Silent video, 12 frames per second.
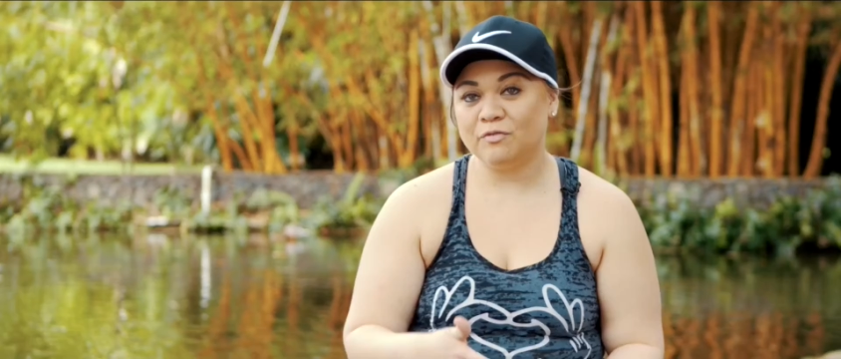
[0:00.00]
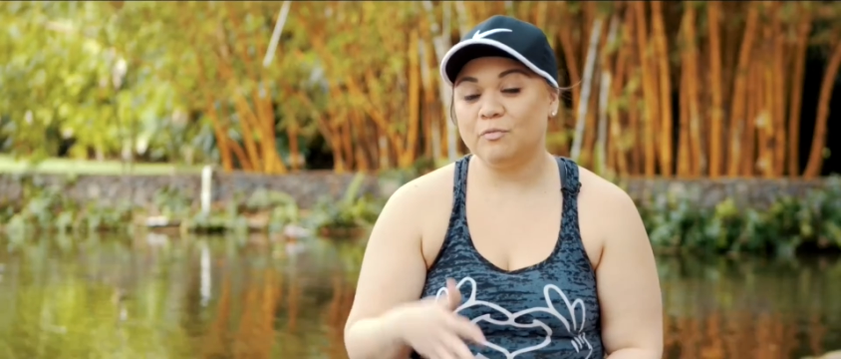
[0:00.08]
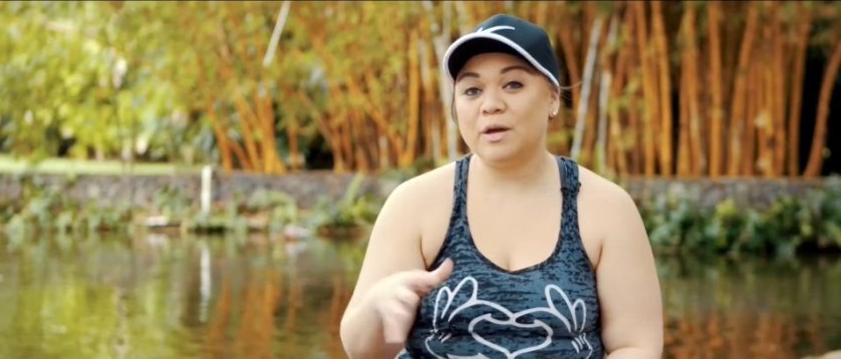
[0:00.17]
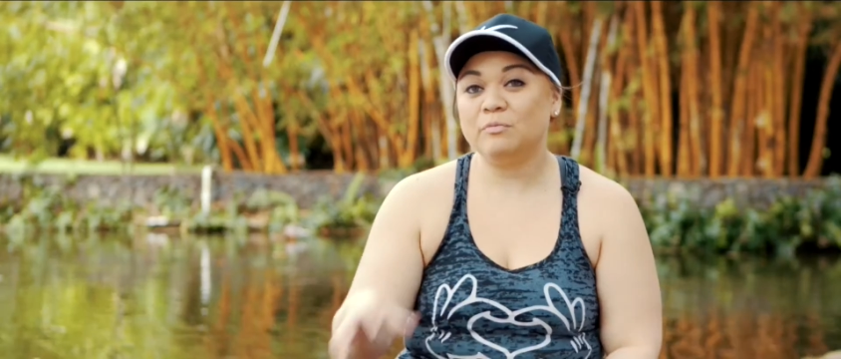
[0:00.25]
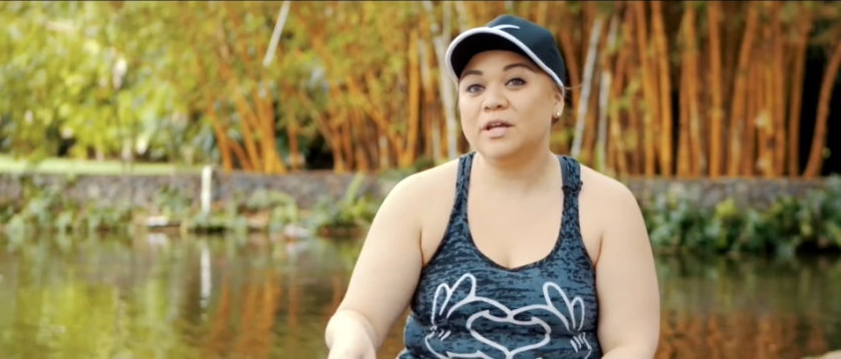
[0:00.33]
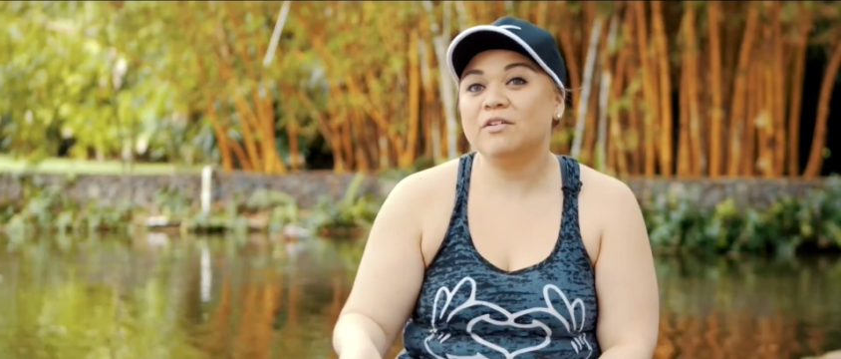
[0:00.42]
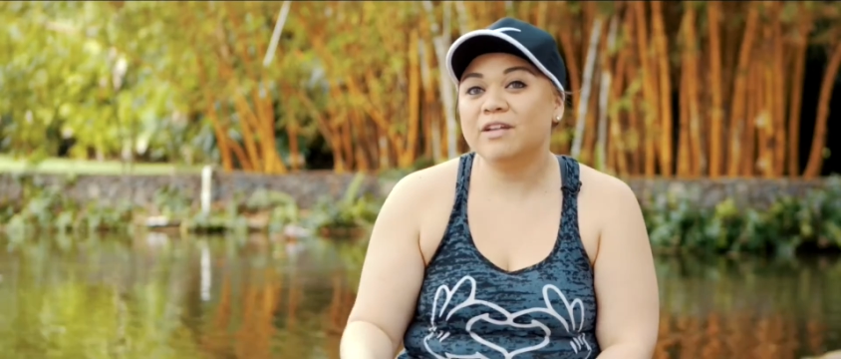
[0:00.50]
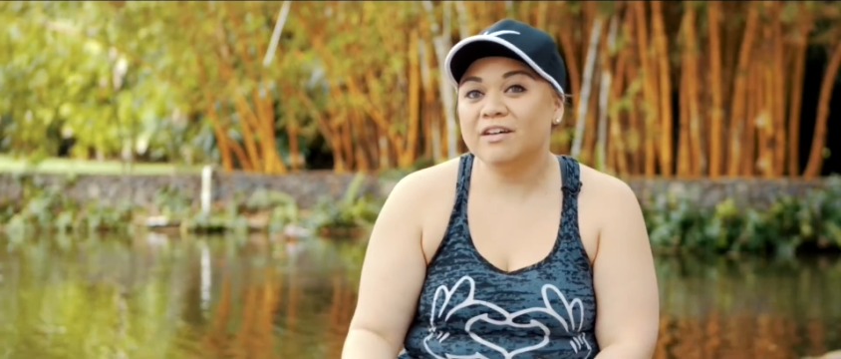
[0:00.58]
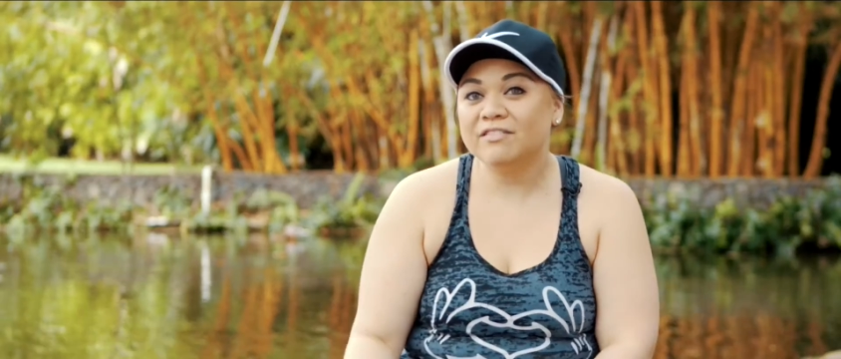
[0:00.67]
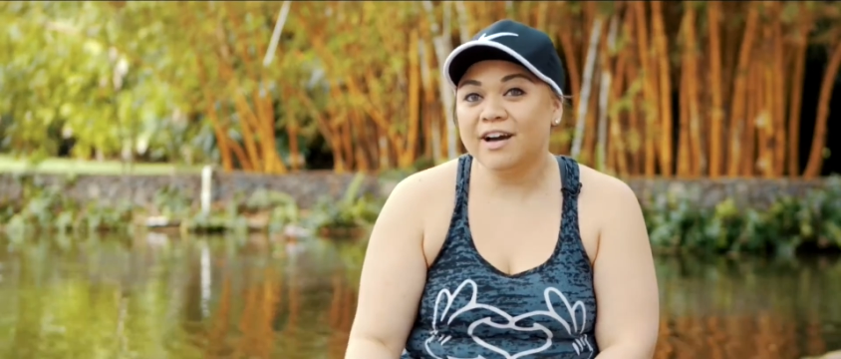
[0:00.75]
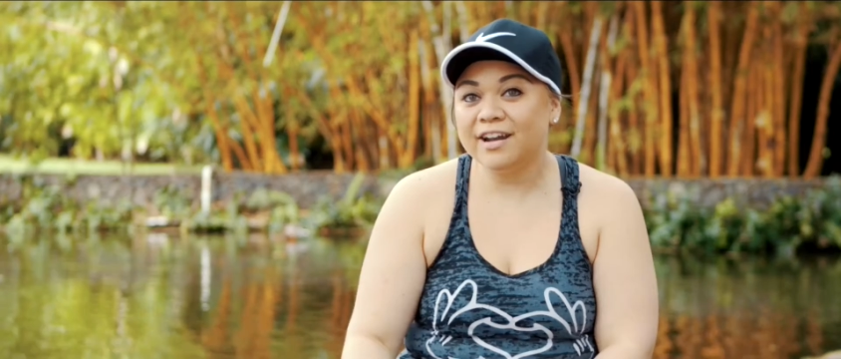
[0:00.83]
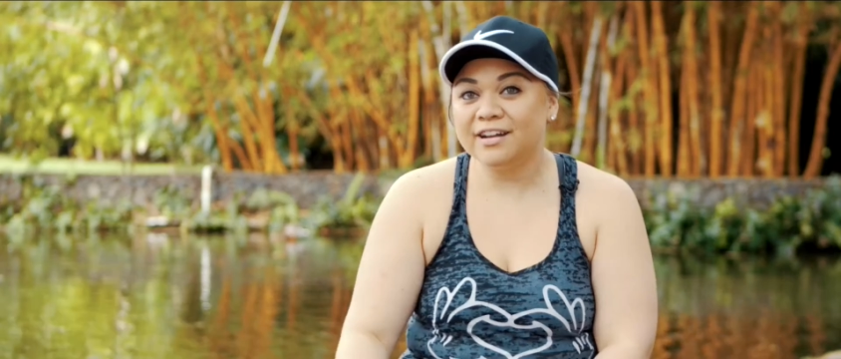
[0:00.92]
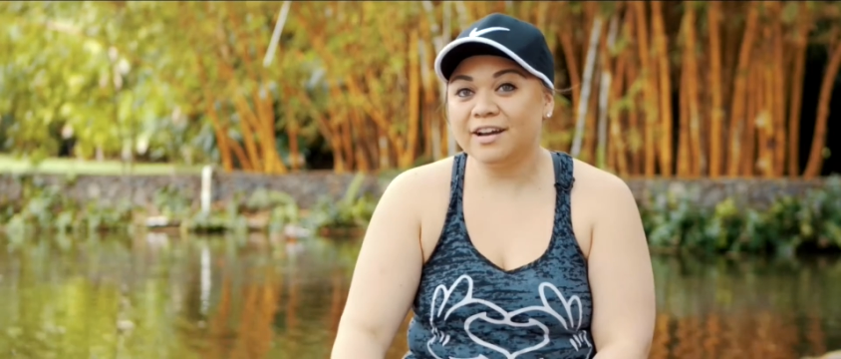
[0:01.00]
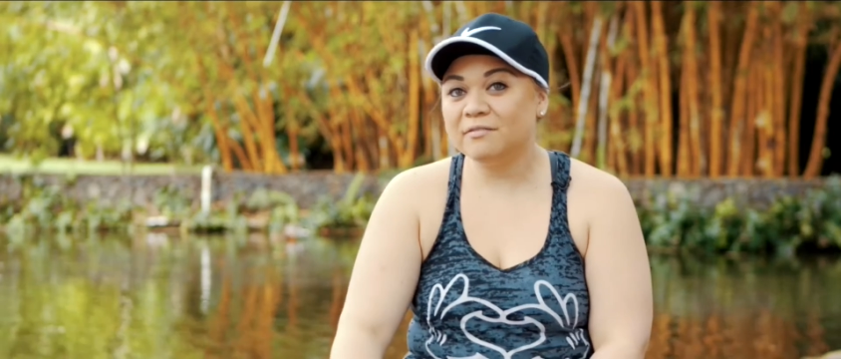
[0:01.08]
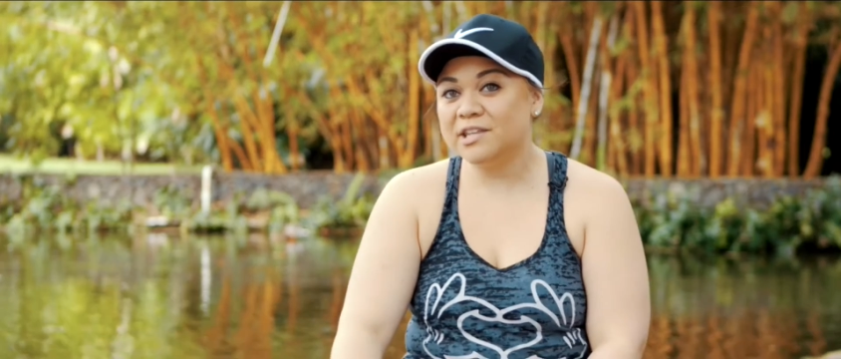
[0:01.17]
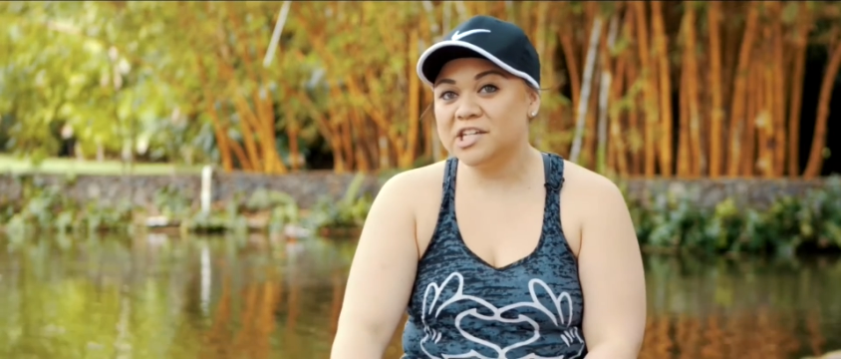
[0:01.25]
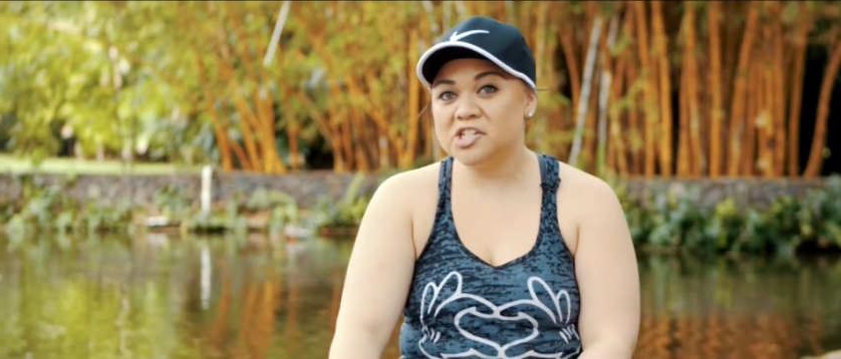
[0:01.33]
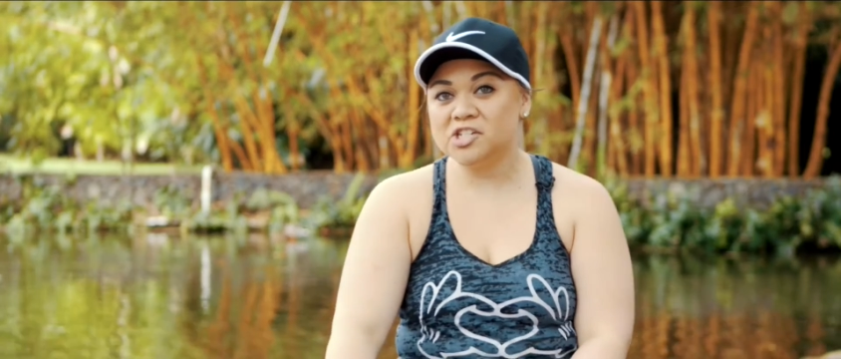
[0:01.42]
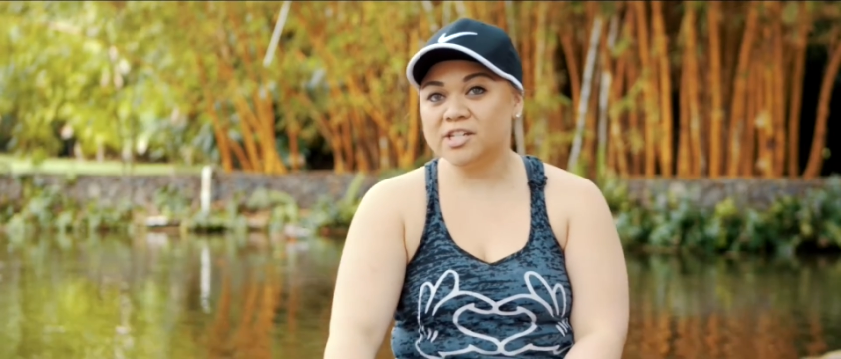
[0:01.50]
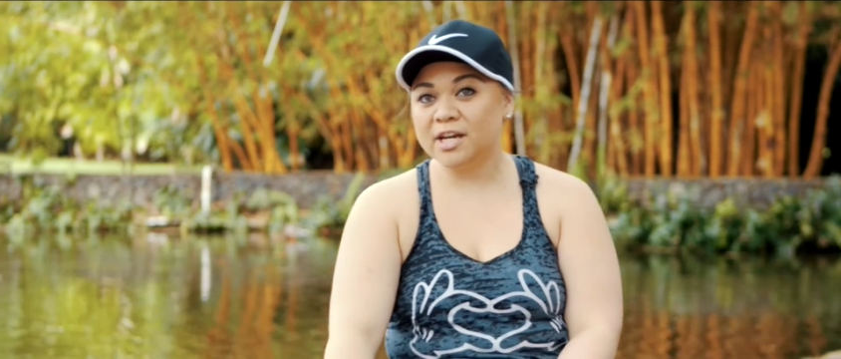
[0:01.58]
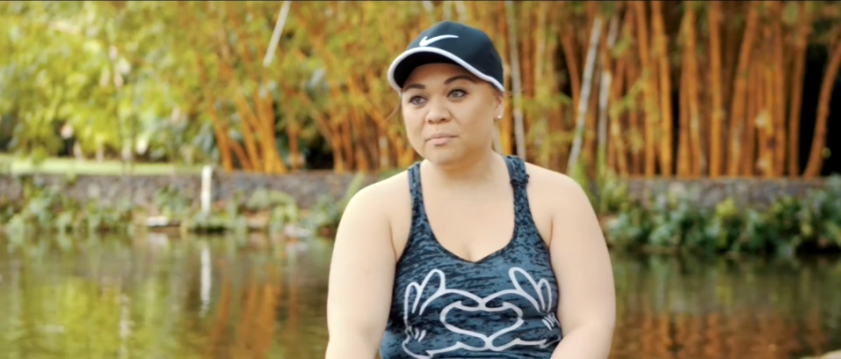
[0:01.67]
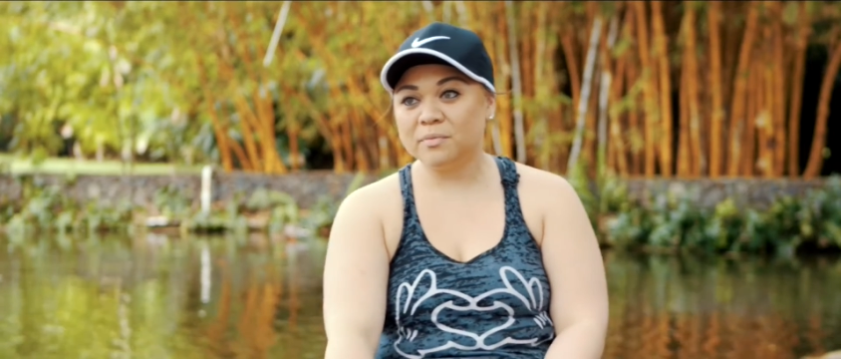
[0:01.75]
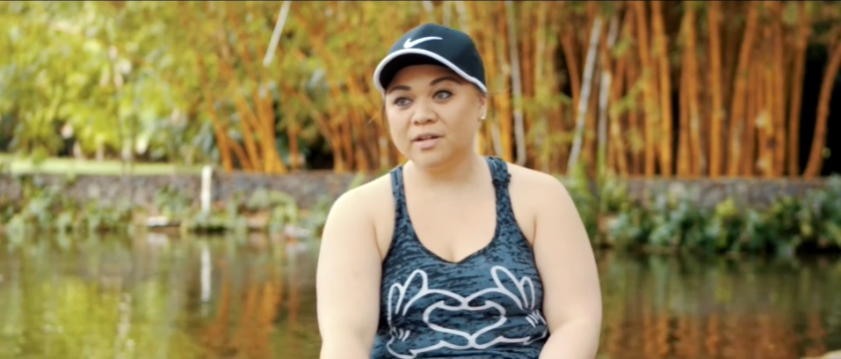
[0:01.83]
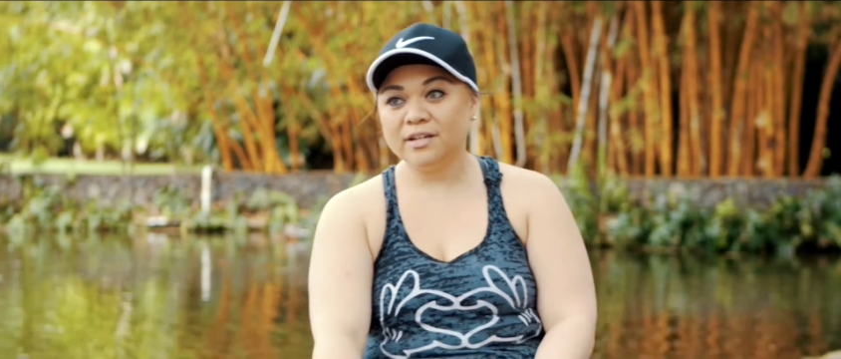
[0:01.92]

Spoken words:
When we don't have God in our relationship,